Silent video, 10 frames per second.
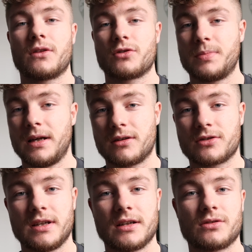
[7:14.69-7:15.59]
there's
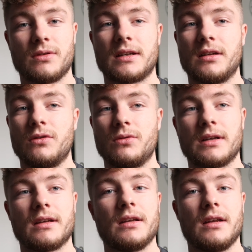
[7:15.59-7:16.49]
pillars there, so like you know that